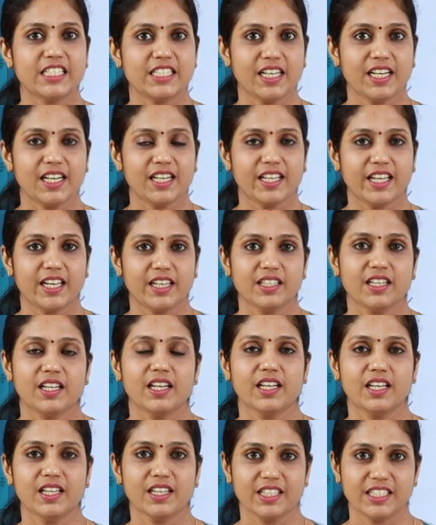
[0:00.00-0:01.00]
Till then,
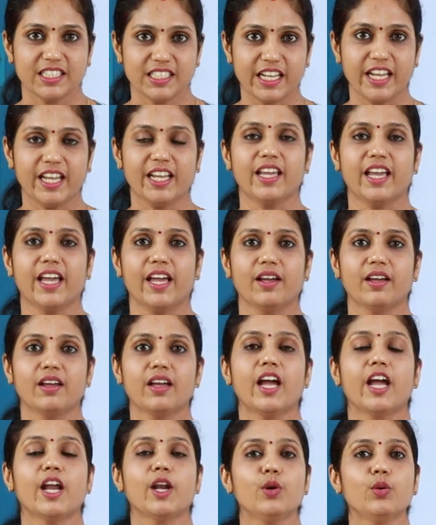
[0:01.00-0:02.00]
take care
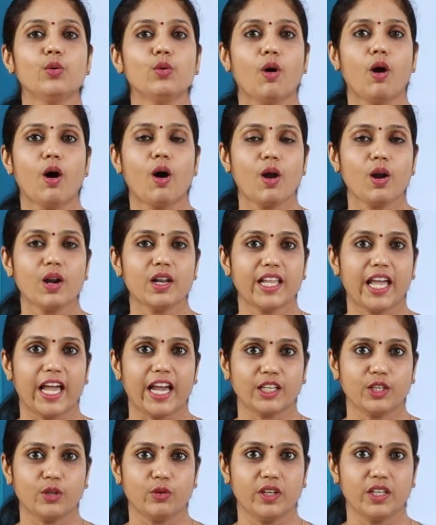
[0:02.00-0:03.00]
and do all the
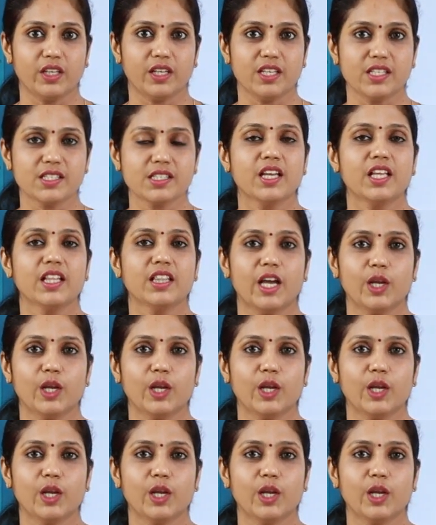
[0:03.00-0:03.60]
activities